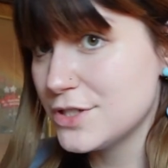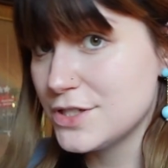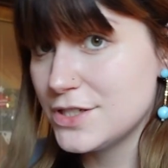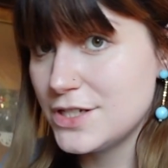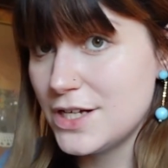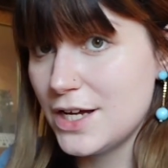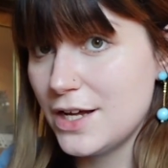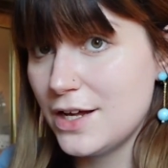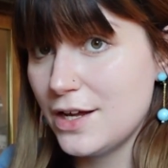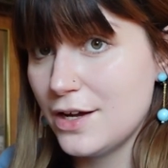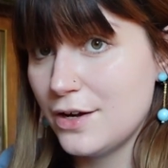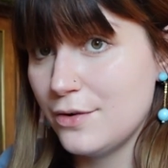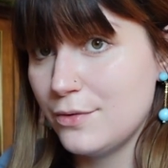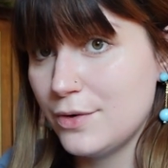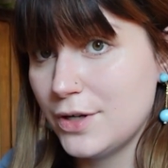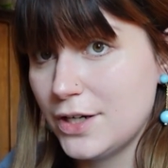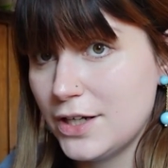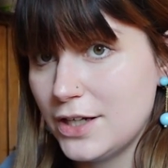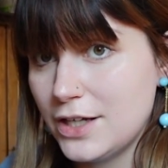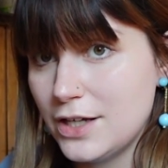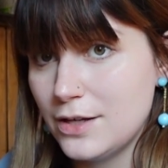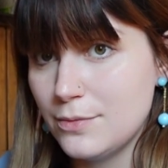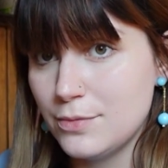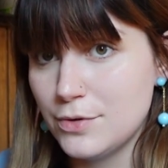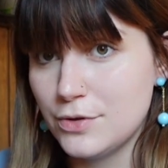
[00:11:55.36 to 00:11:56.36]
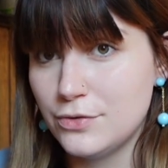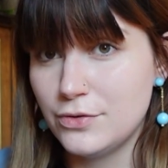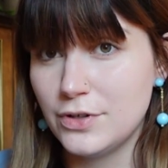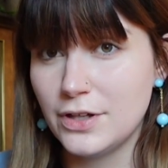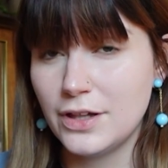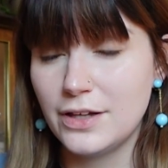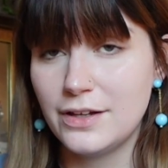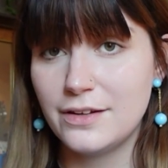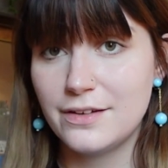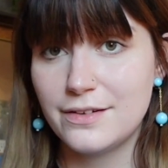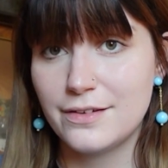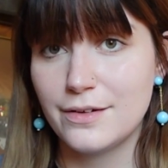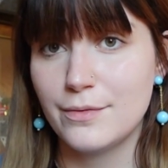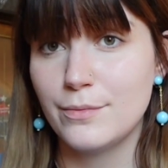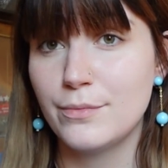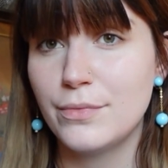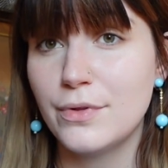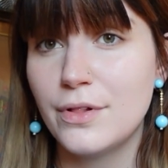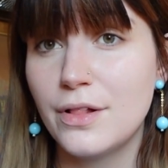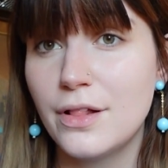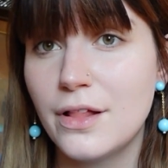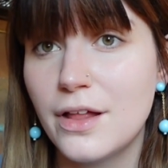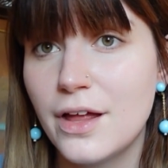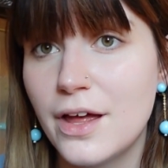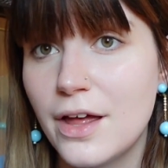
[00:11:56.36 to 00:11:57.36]
today, I want to keep it really
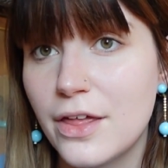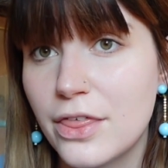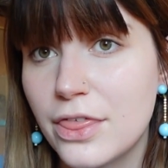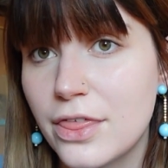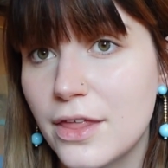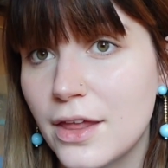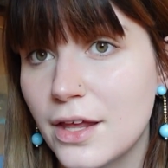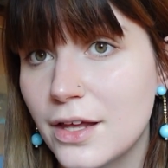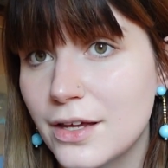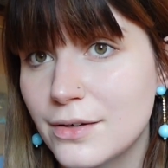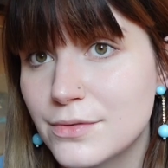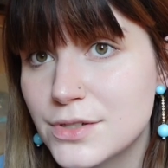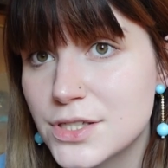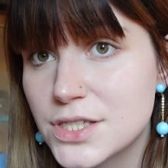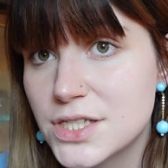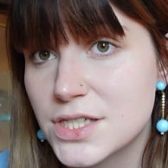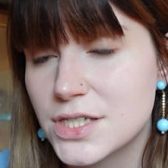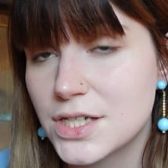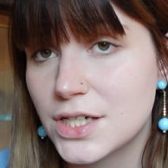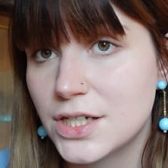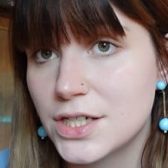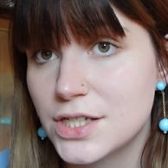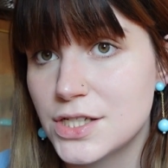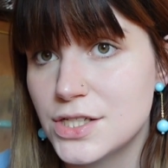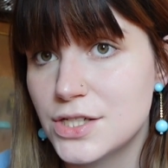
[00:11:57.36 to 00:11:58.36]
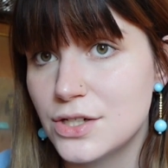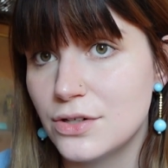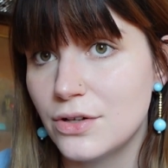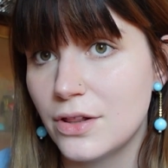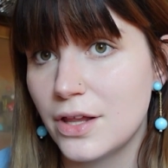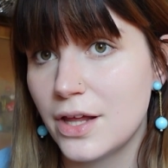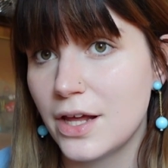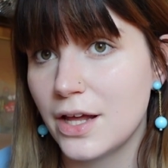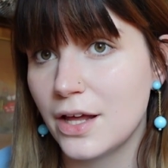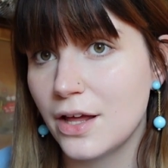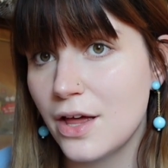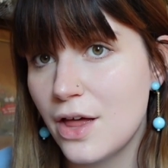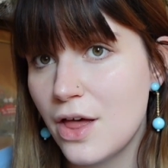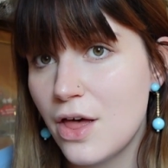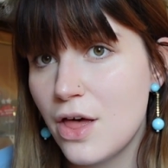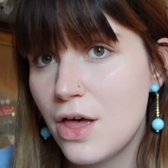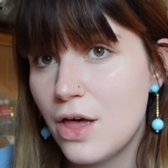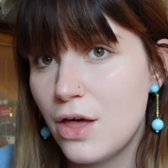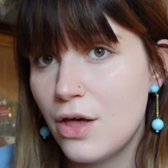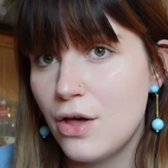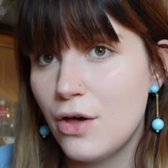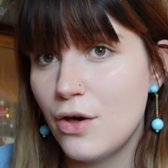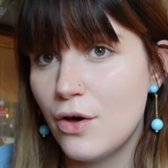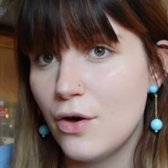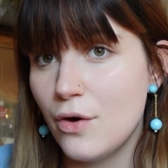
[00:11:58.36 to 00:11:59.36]
simple. I think I'm just going to do like
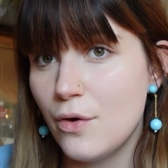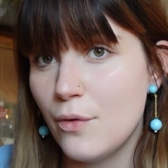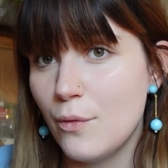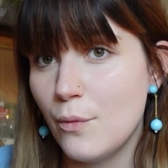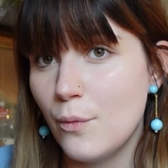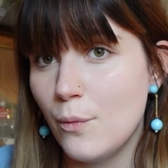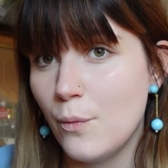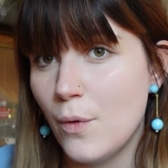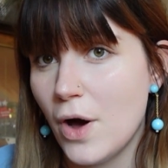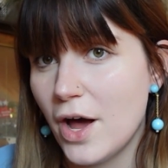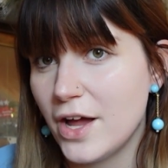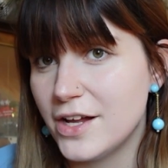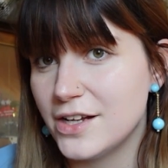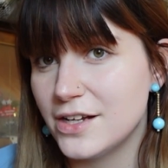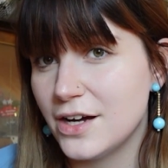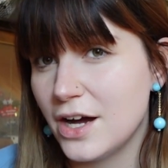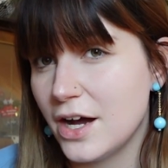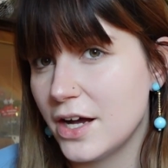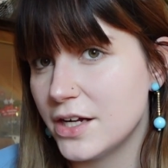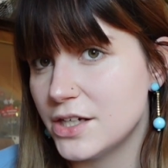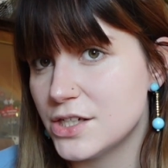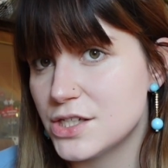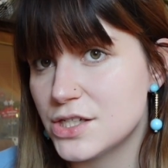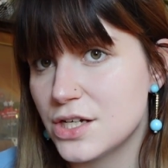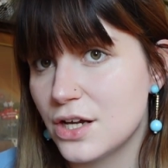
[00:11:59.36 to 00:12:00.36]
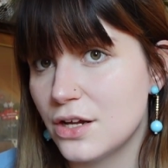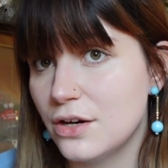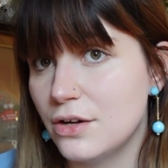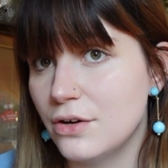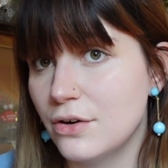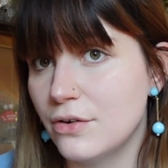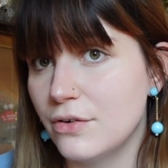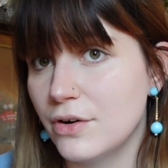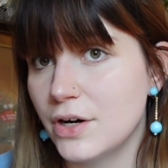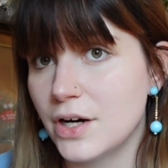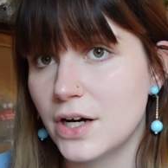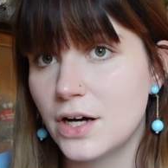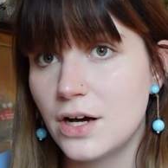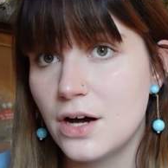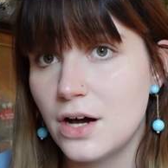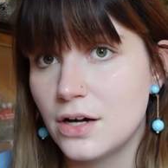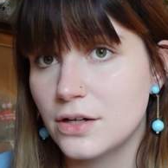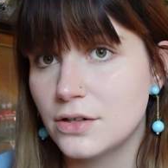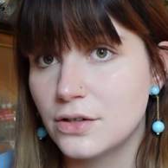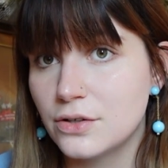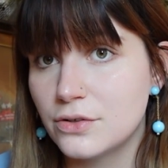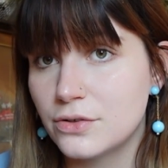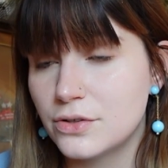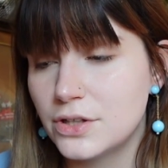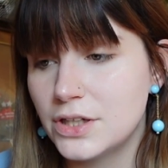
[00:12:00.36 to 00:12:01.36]
a white eyeshadow, a cut
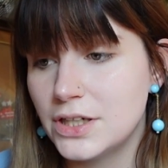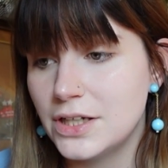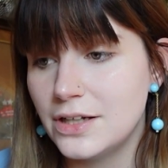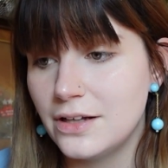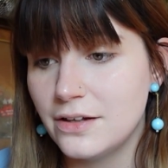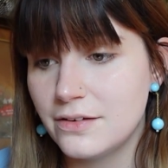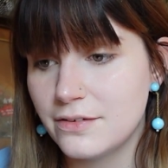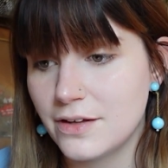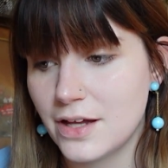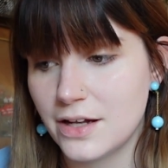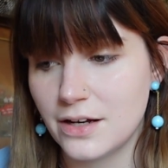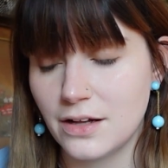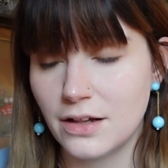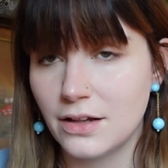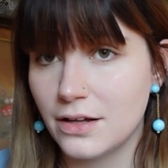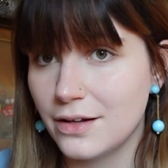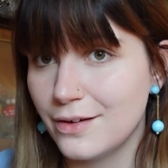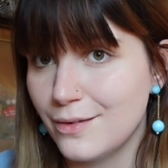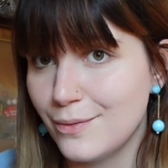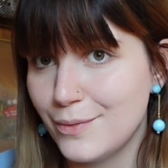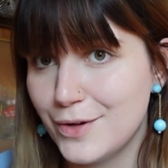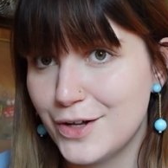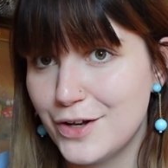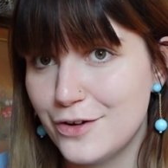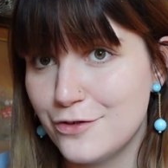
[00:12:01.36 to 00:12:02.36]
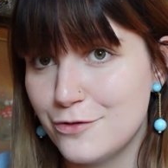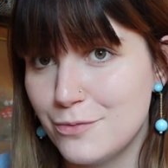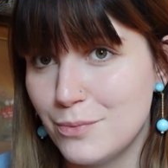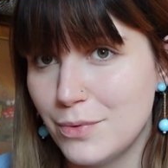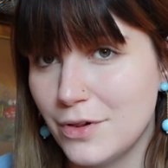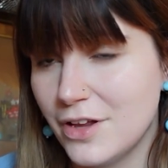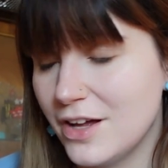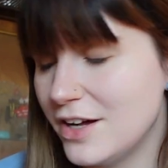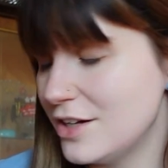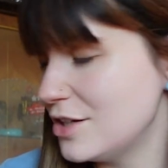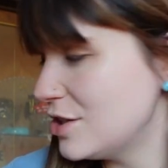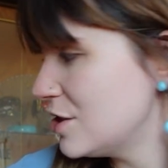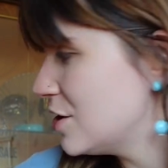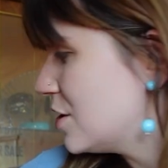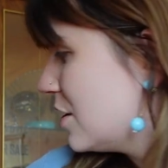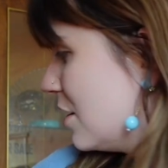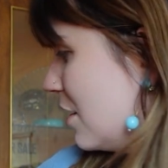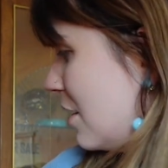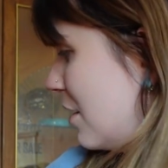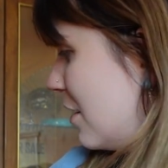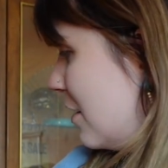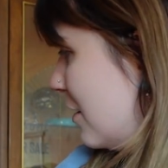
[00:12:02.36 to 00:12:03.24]
crease, and a little bit of blush.